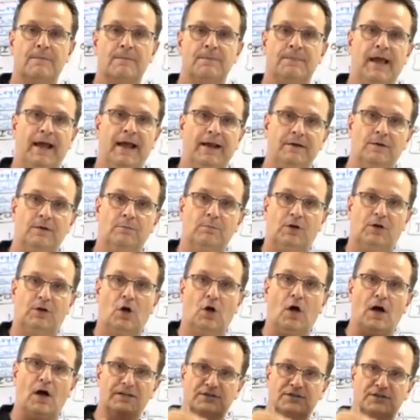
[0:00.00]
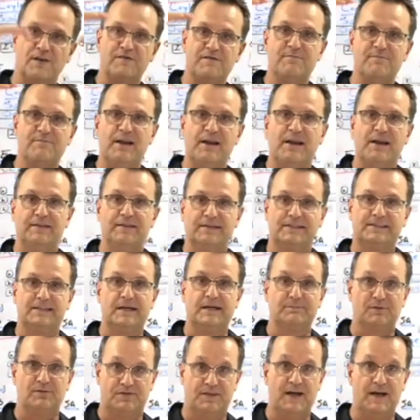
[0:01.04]
that because we've been in the
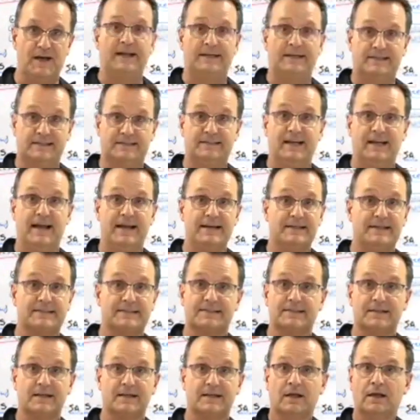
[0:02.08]
sympathetic states,